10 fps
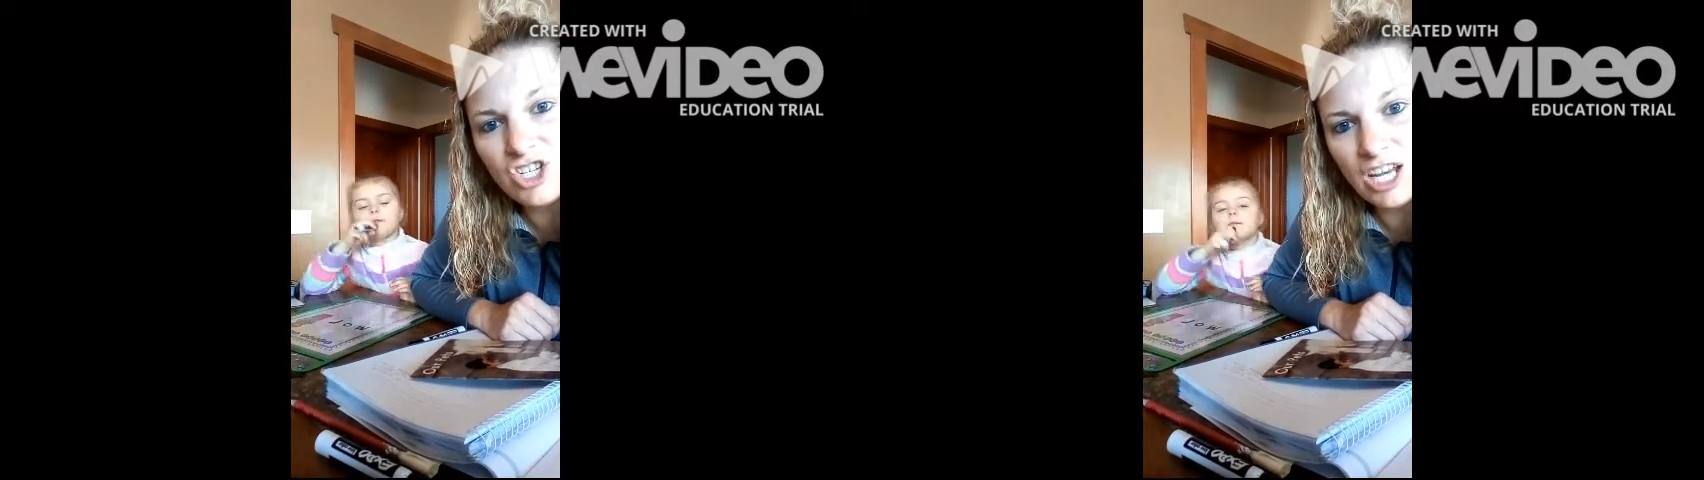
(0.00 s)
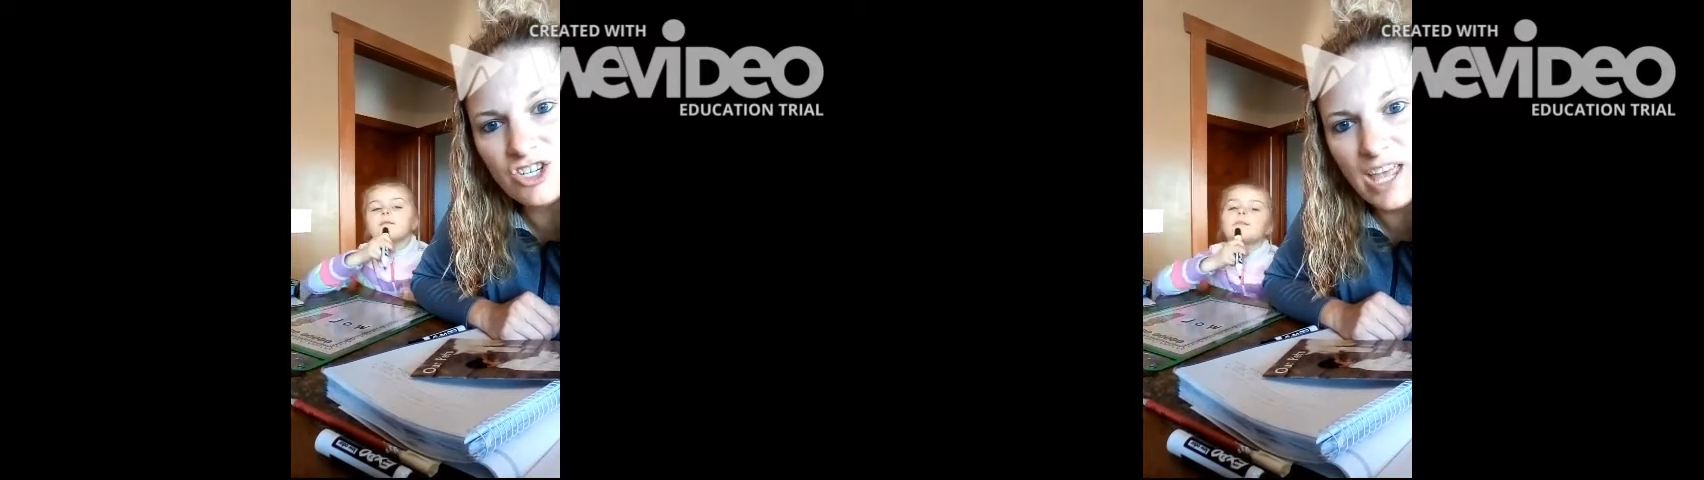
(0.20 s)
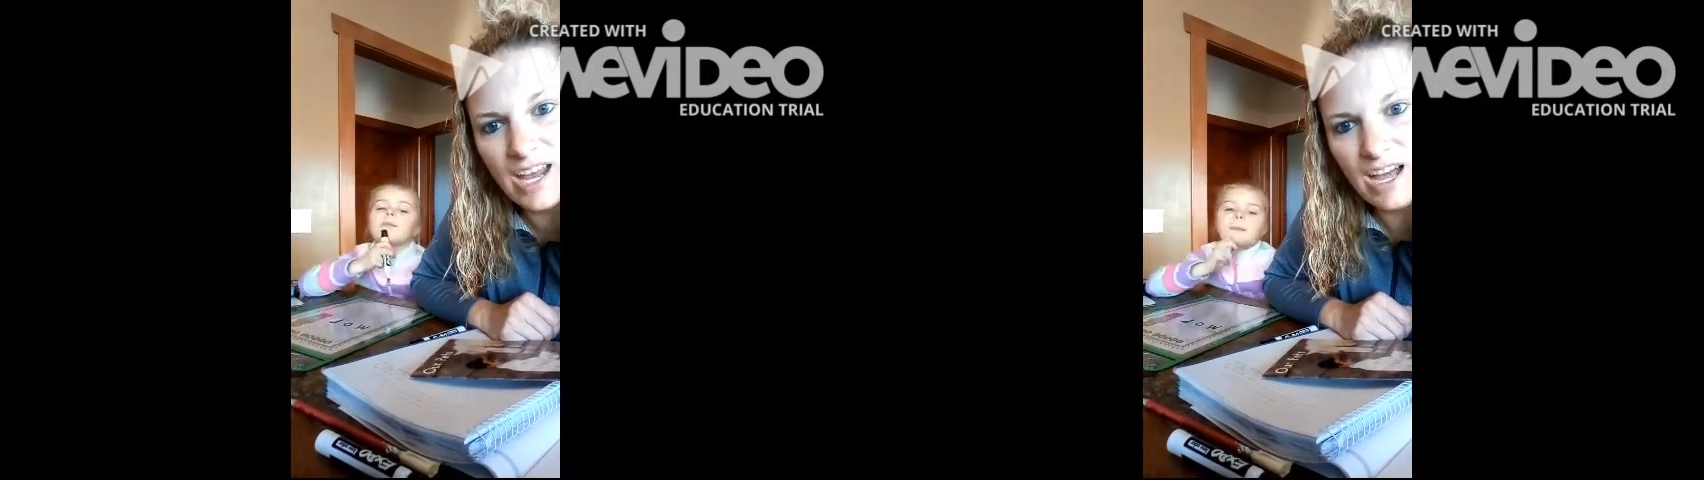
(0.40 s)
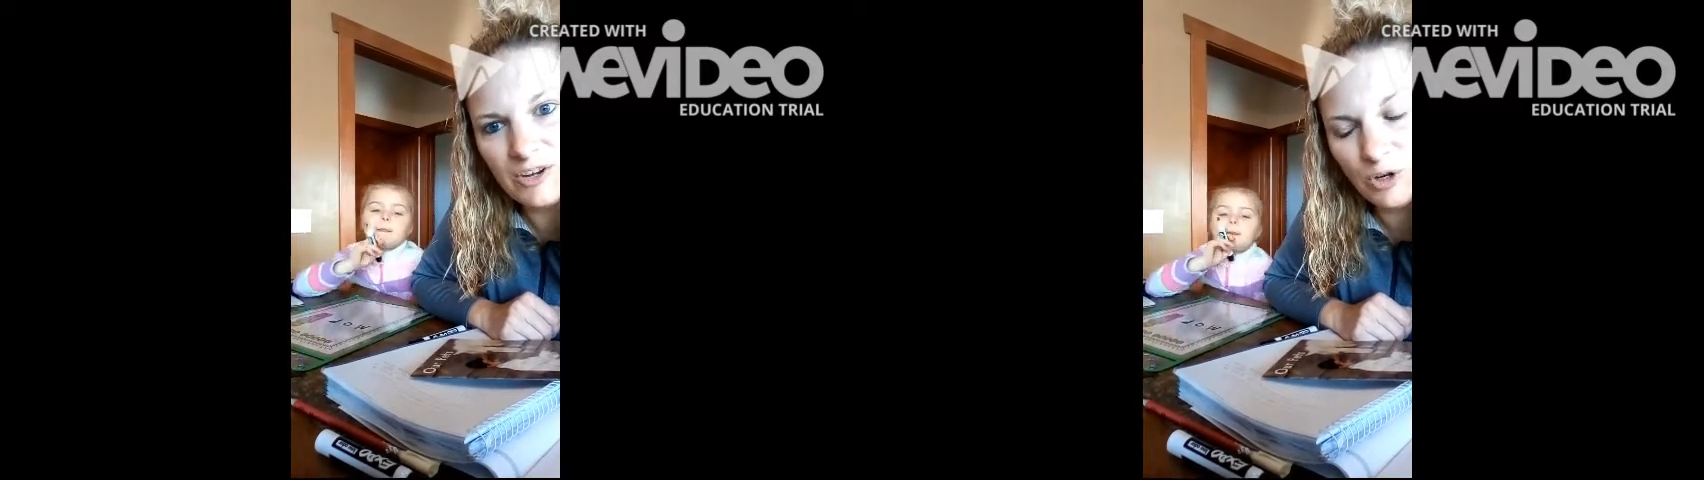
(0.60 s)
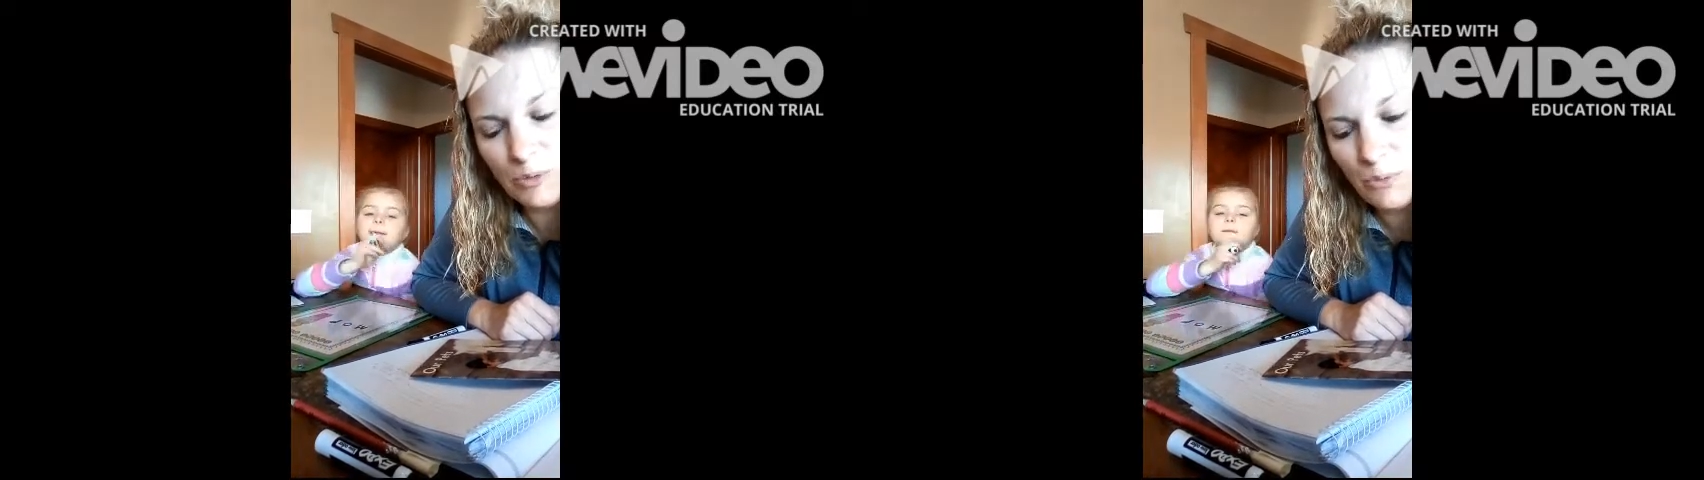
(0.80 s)
change that on
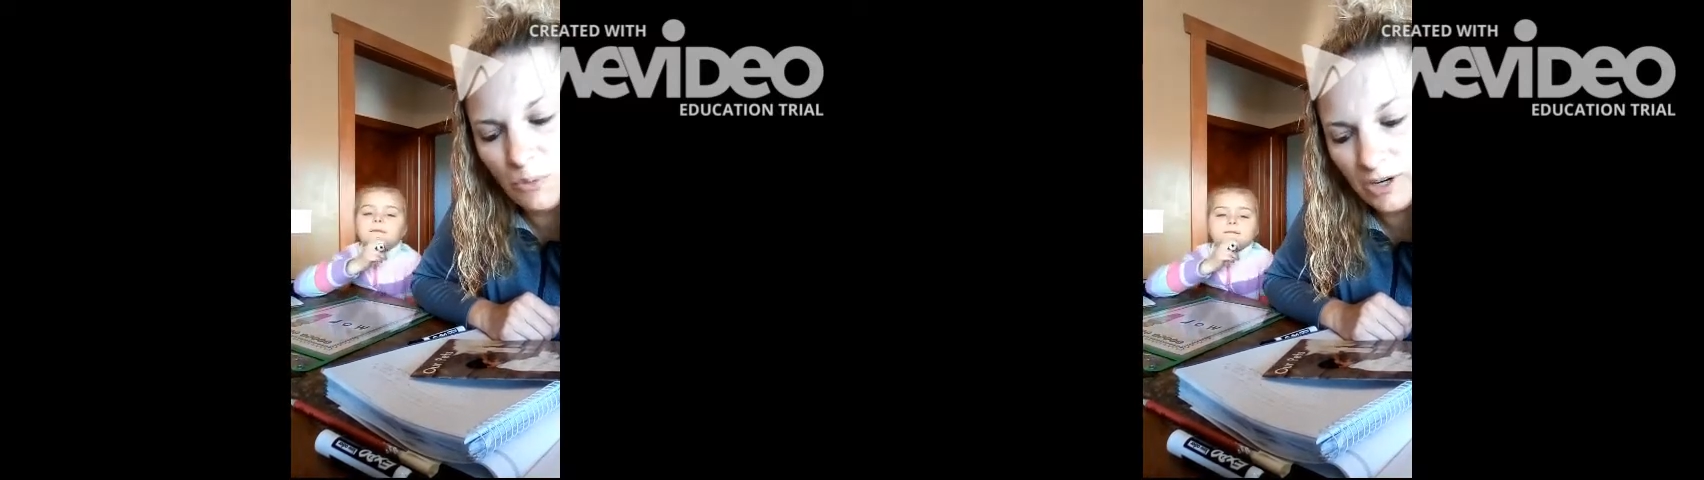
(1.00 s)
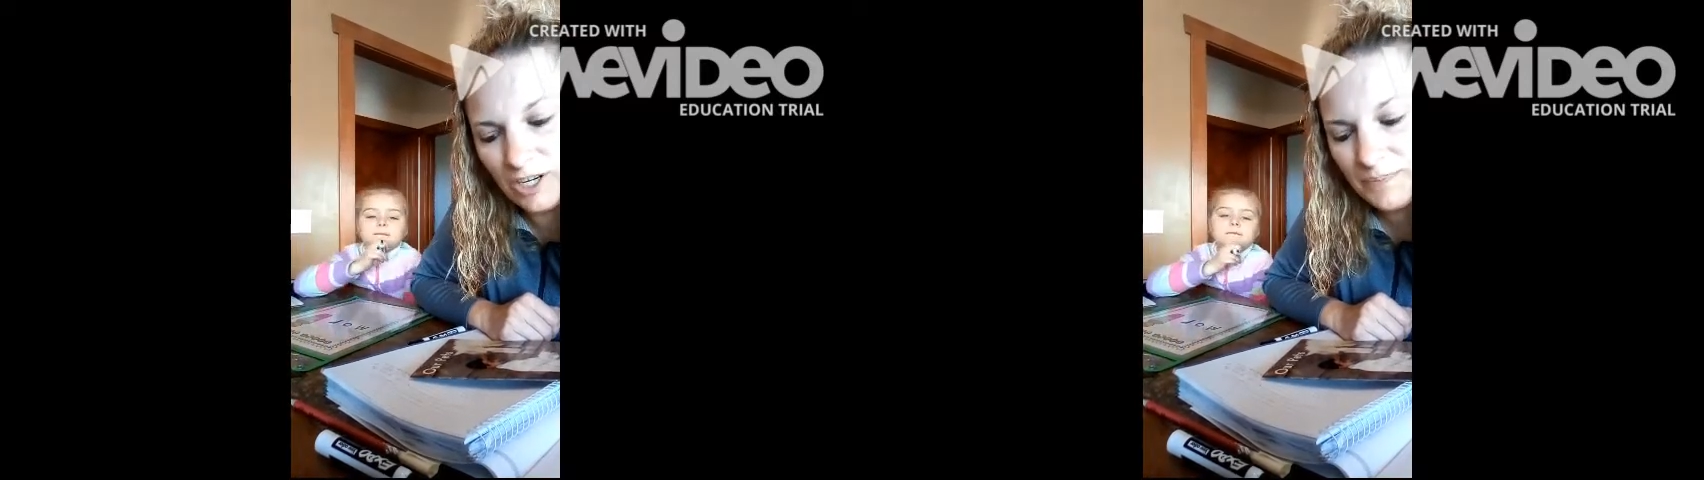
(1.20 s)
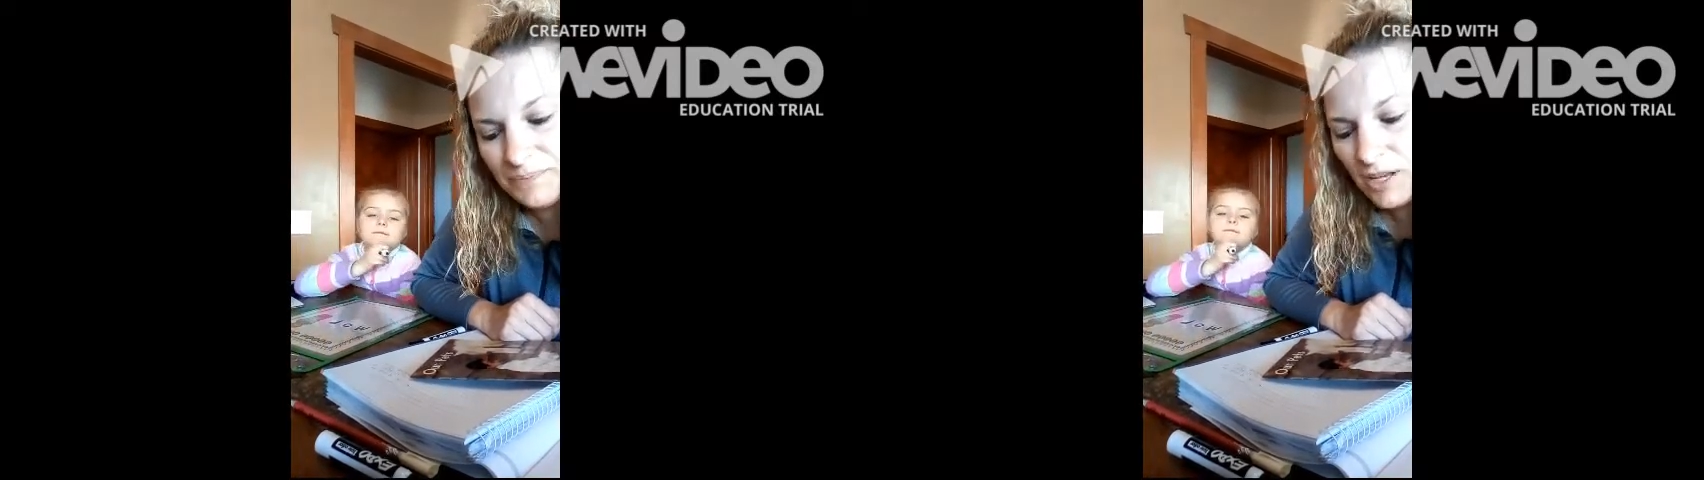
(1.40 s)
her board.